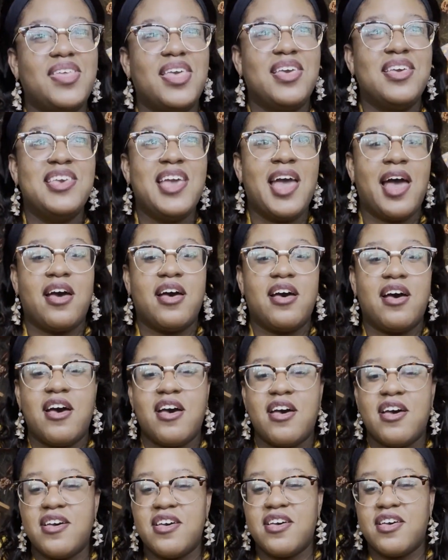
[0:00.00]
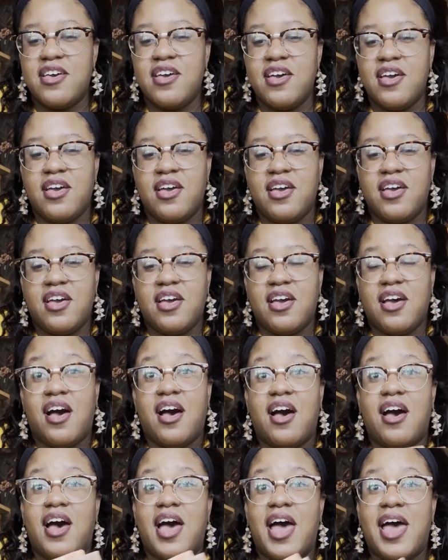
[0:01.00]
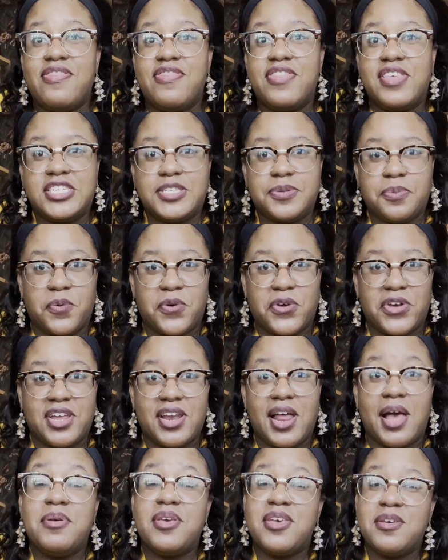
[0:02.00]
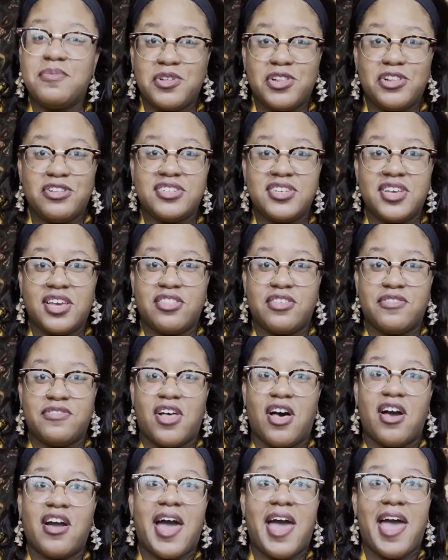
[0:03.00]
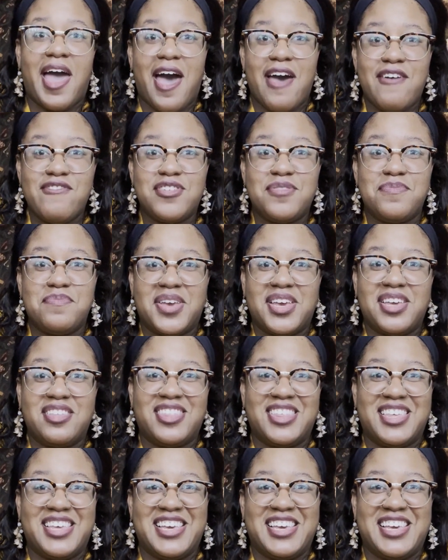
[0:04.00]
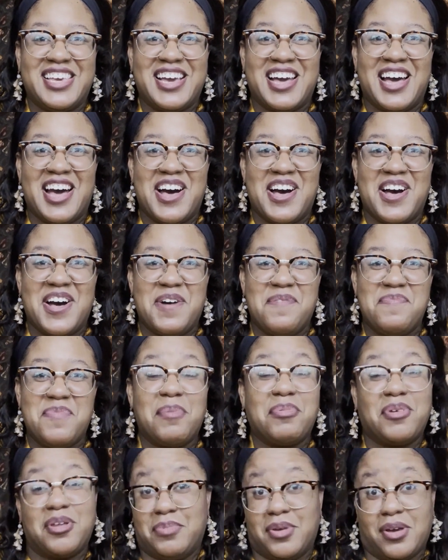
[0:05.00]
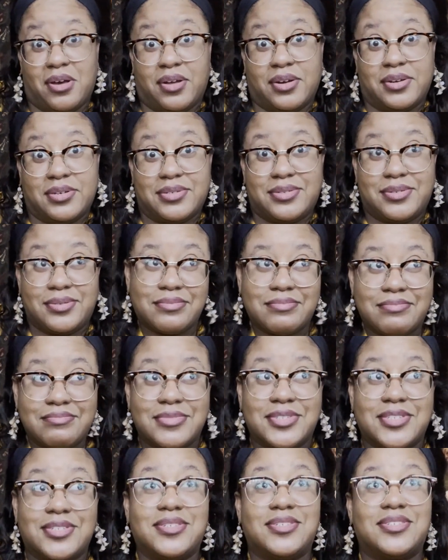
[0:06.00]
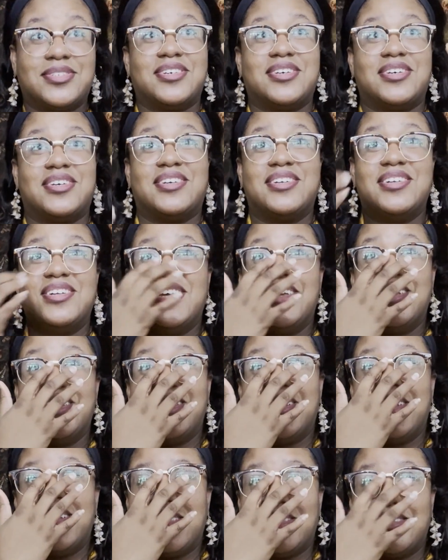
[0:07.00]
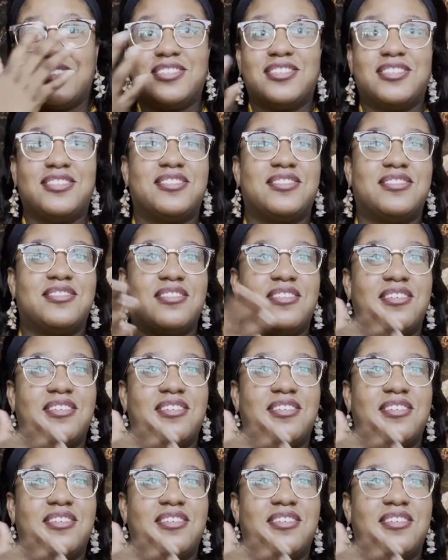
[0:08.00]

yeah, at this point, I am closing out the vlog. I haven't made the I'm gonna be honest, this is